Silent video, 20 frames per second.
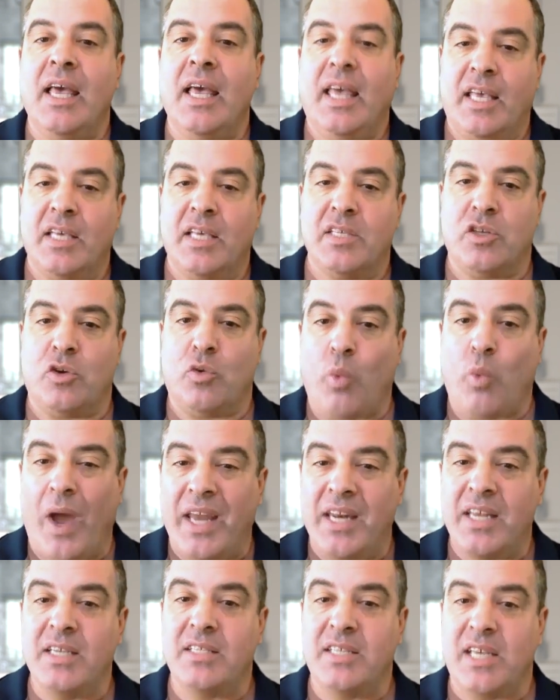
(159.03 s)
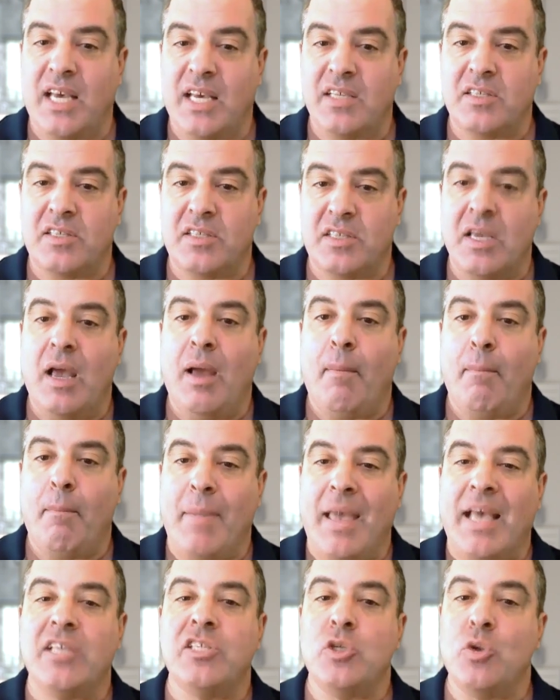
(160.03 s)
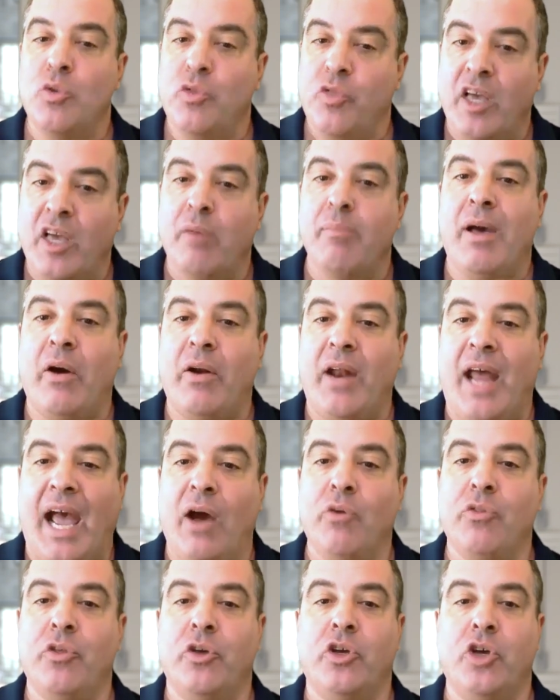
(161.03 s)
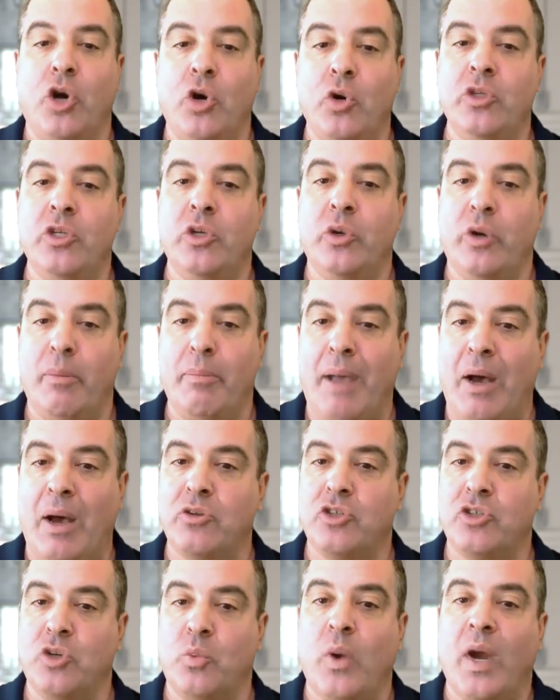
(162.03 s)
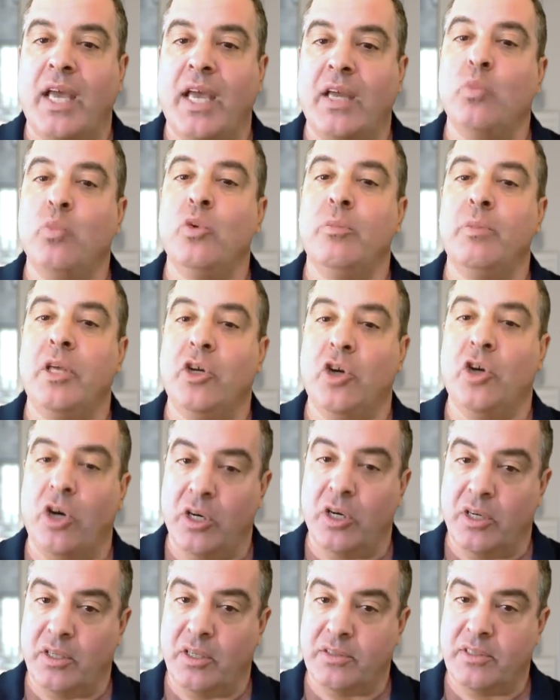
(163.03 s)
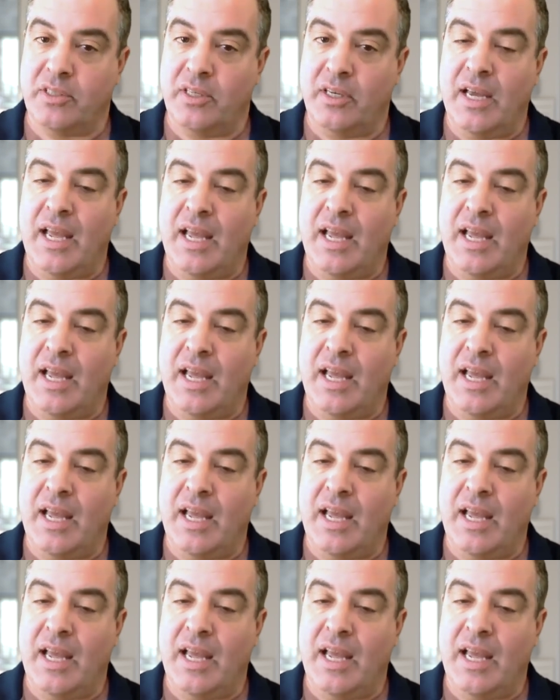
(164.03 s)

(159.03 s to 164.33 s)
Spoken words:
is that writing tests makes you think about how the code you're about to write will be called,